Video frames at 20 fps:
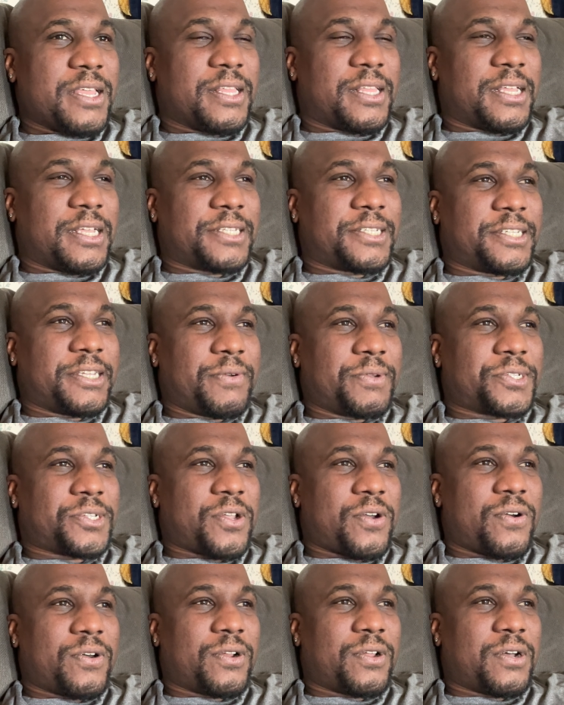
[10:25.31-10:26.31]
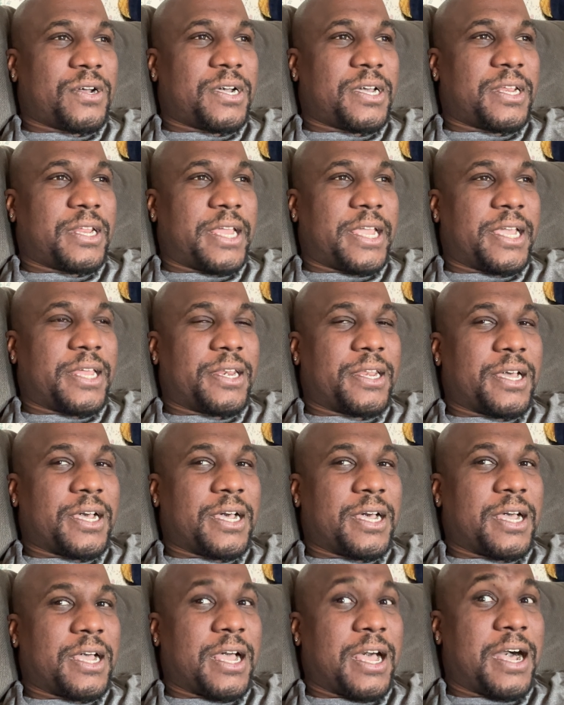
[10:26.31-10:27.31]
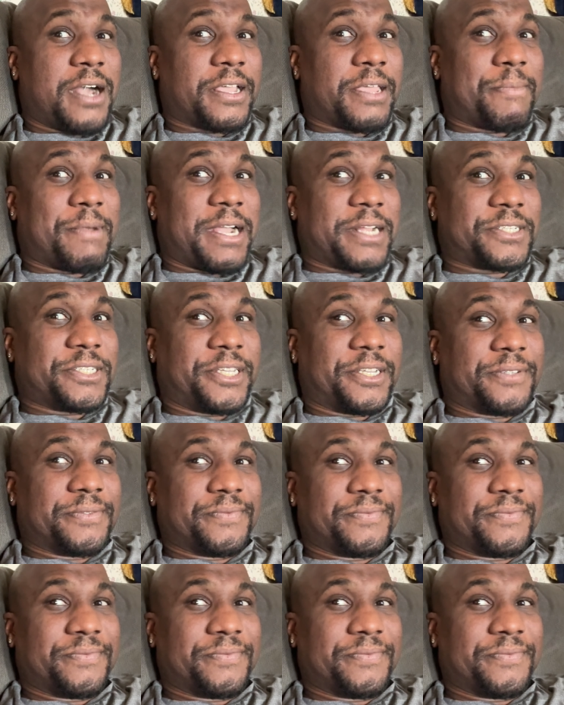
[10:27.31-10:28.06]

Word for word: let's see what's going on, and uh, I'll get back to you.